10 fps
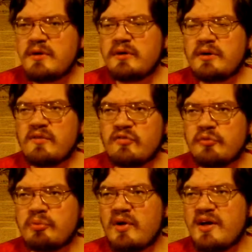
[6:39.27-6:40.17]
on the
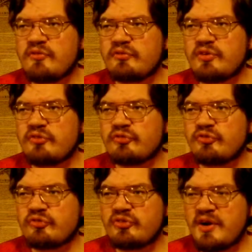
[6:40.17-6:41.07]
supply of fish and
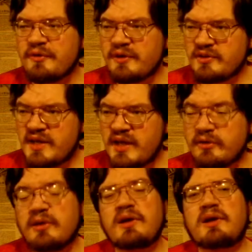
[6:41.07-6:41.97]
just narrowing it down.
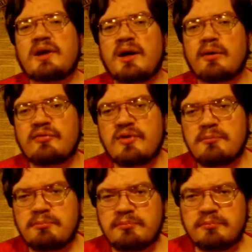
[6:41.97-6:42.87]
However, you
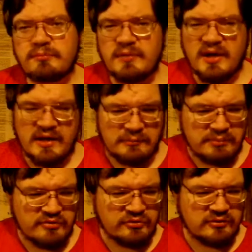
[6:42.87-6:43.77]

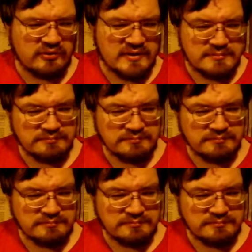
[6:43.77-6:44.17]
basically